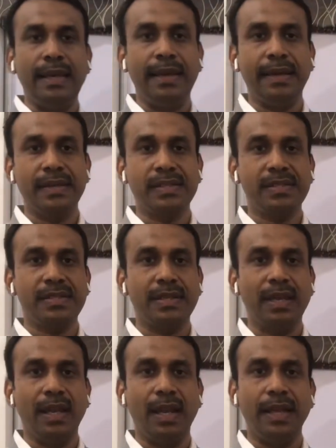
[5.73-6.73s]

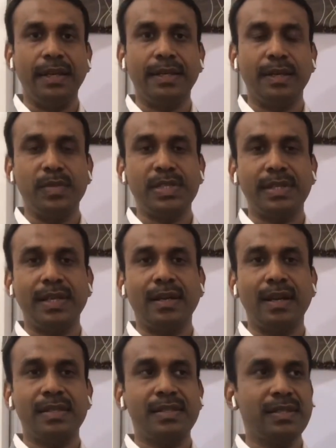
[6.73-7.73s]
AS ELECTROCHEMISTry
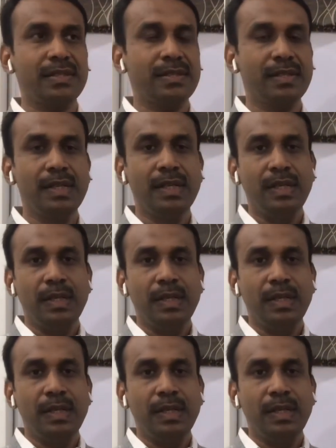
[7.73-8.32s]
classes.